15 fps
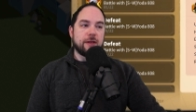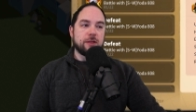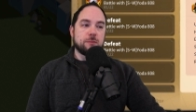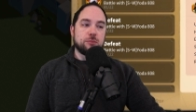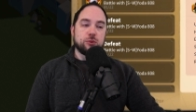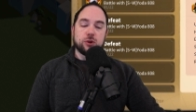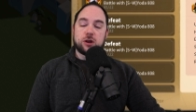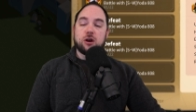and the
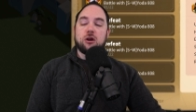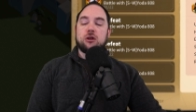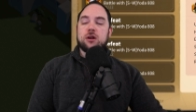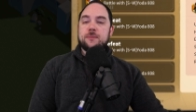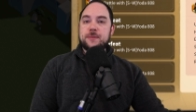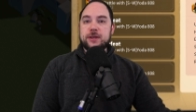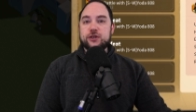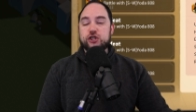Boudica
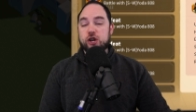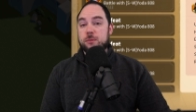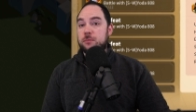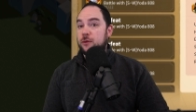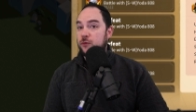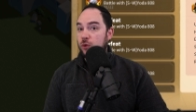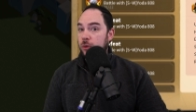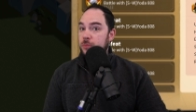Artemisia
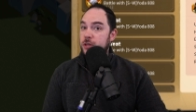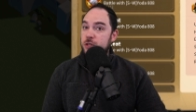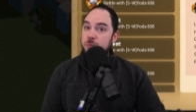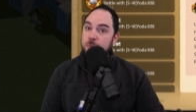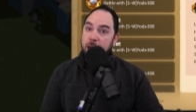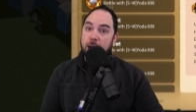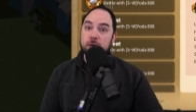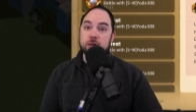performed as
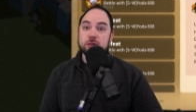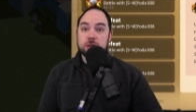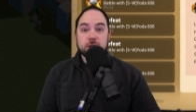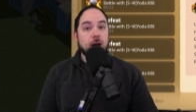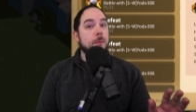about, a,